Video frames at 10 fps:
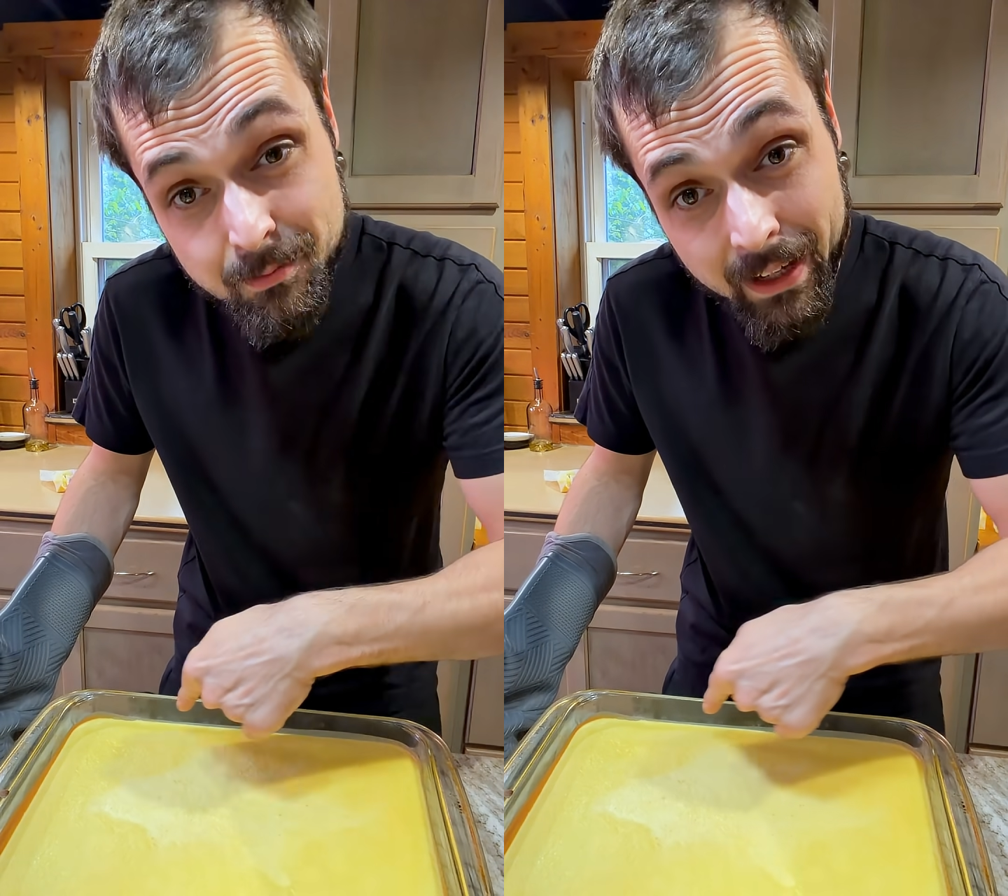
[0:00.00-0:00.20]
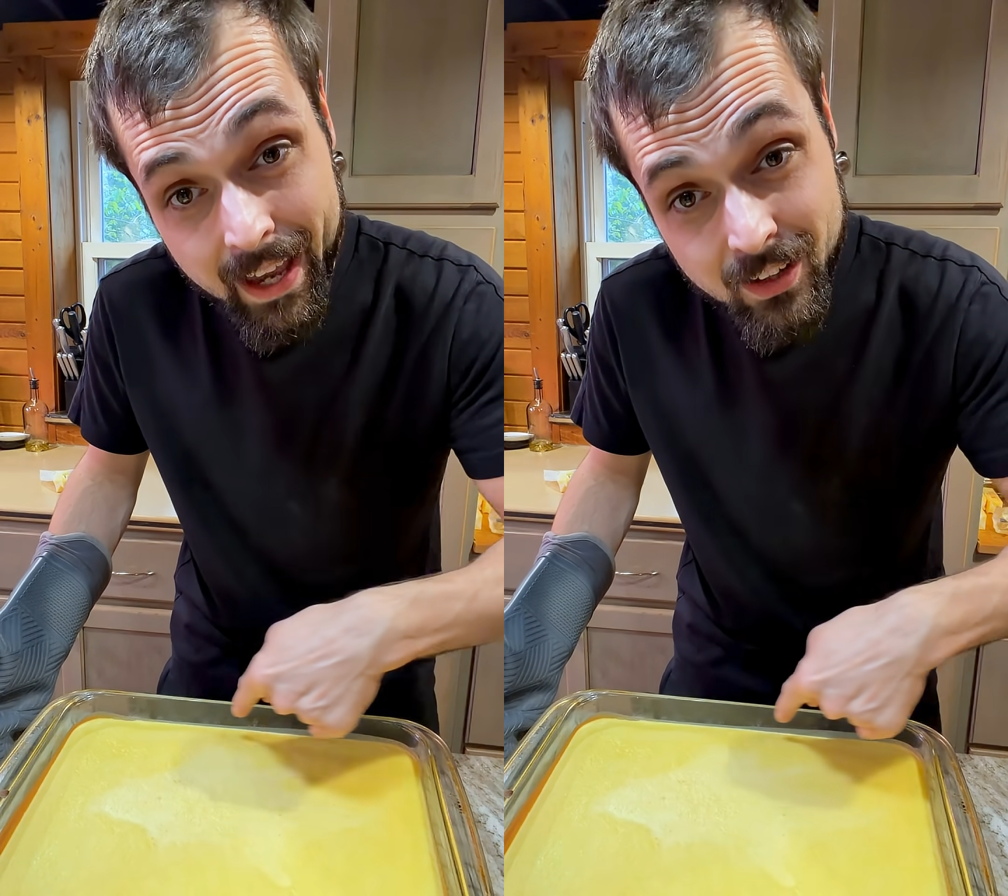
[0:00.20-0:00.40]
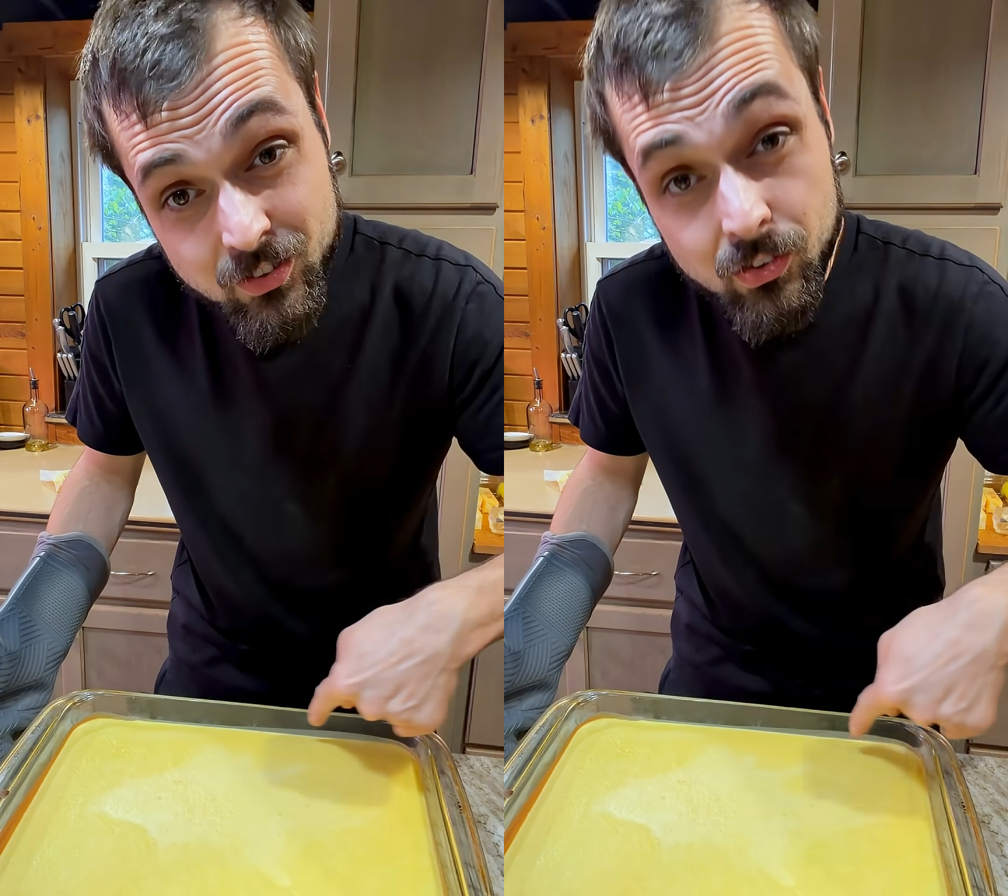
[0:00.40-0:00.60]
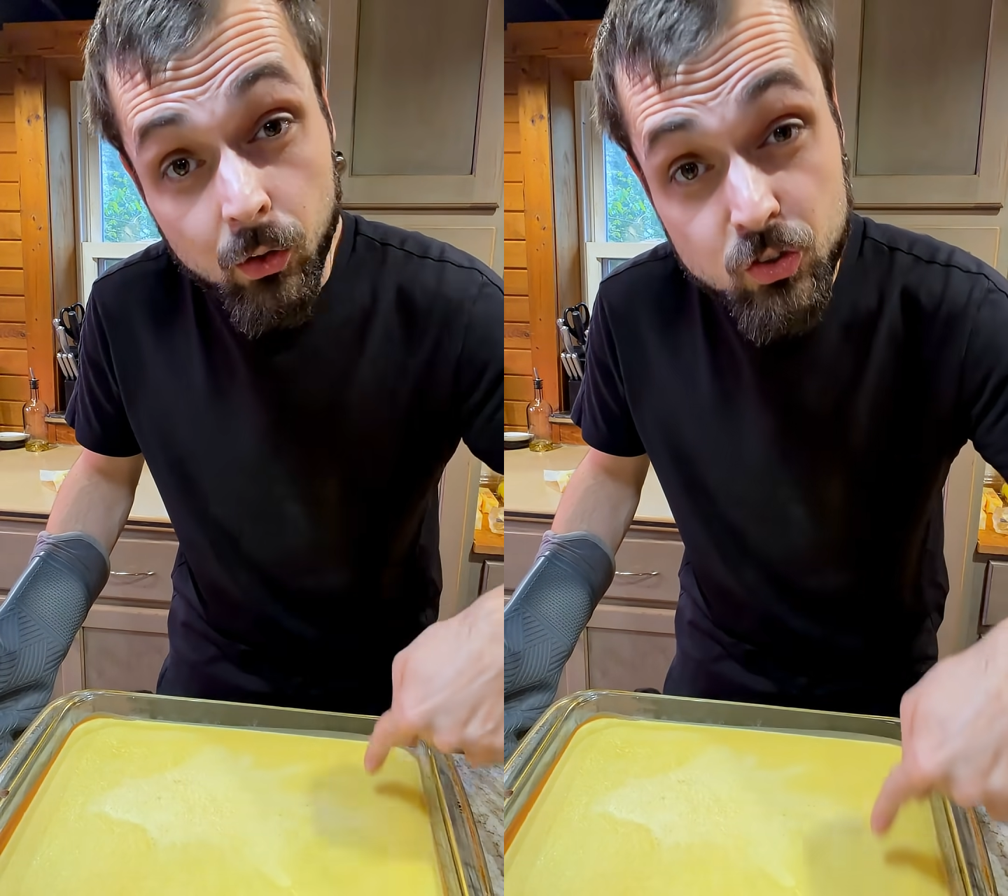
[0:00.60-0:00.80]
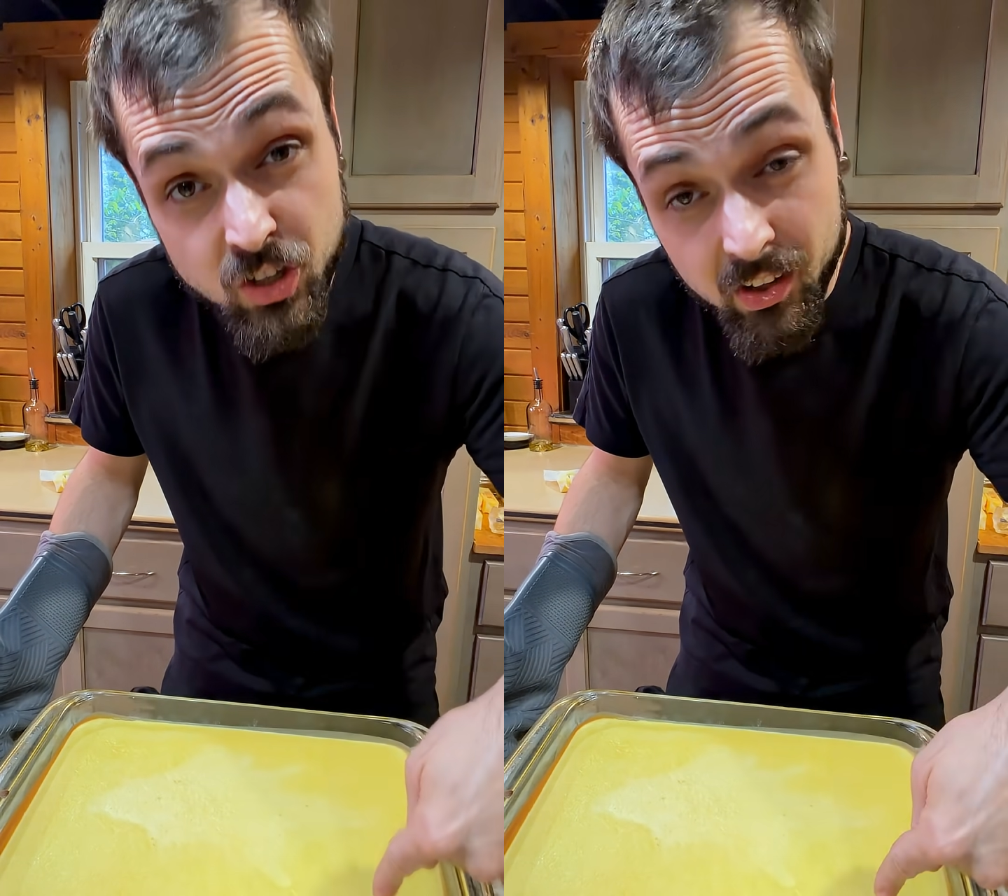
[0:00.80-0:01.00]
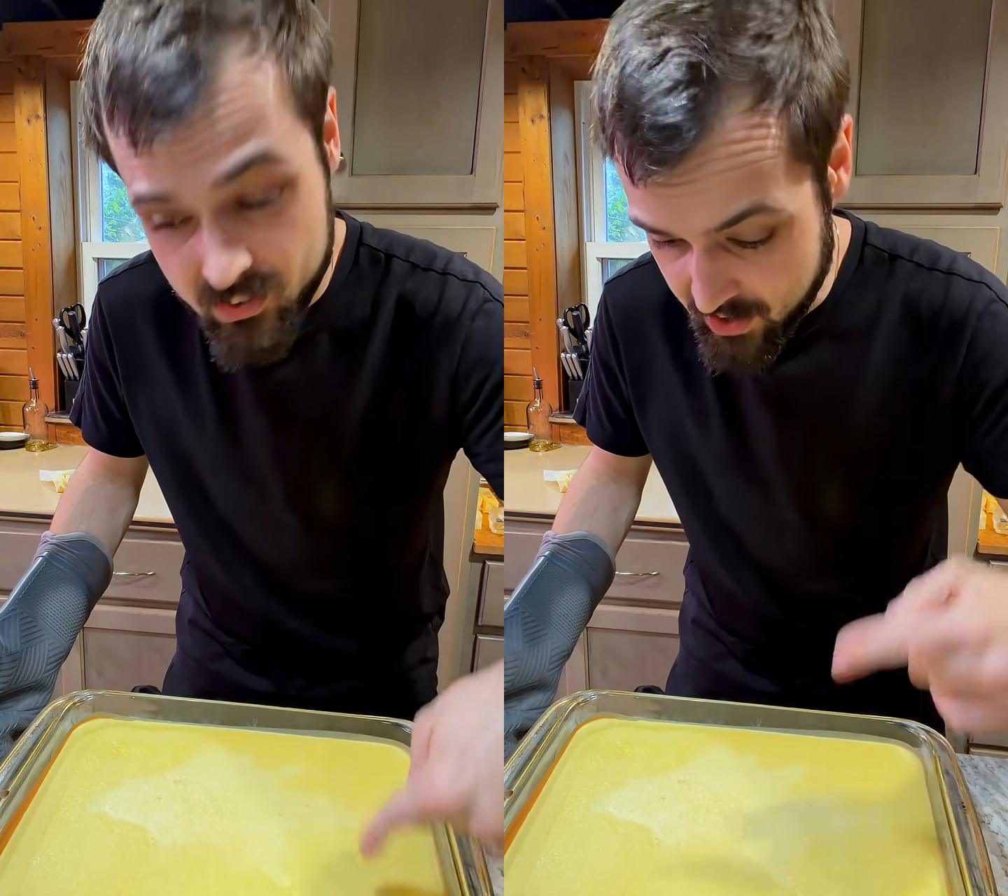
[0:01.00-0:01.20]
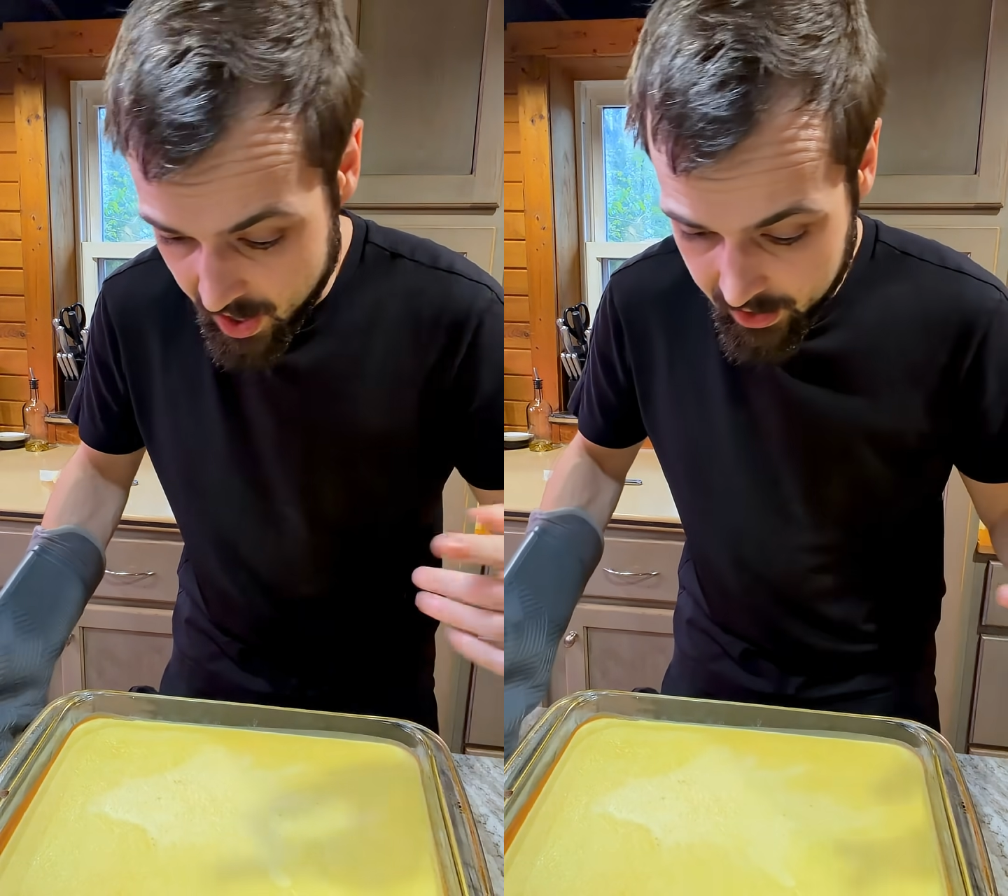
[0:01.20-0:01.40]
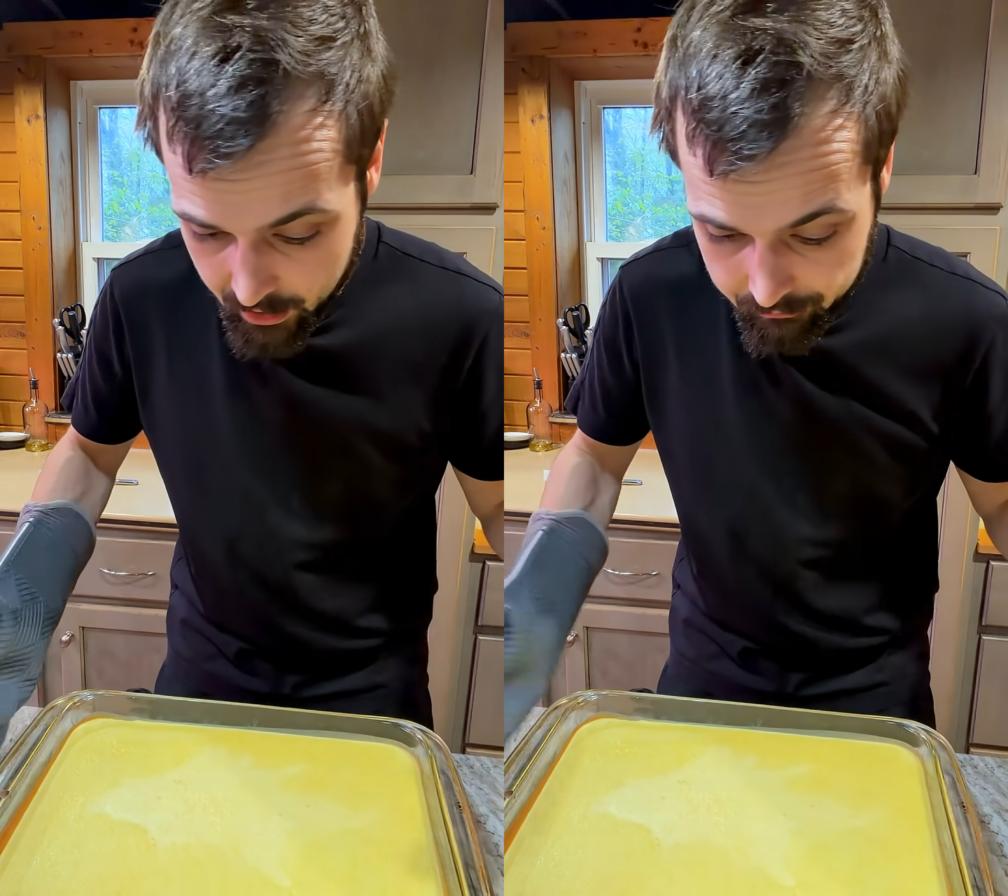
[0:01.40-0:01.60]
my edges are just set,